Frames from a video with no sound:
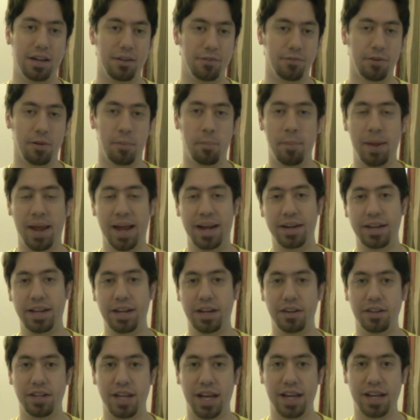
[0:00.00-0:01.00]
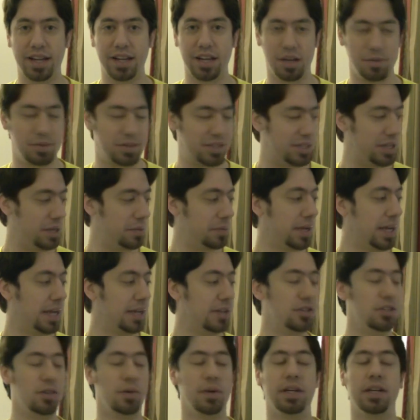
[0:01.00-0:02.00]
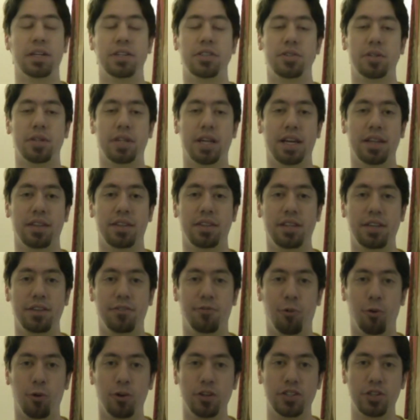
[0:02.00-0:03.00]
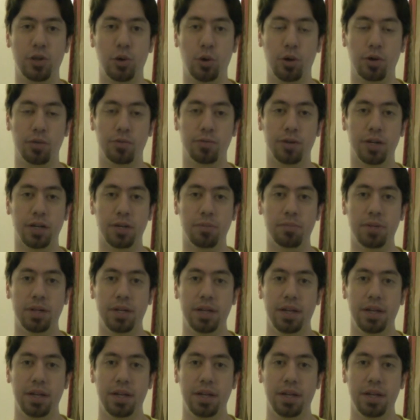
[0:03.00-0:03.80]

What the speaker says: from madgear.com, the same guy, so I also got the 4-score from.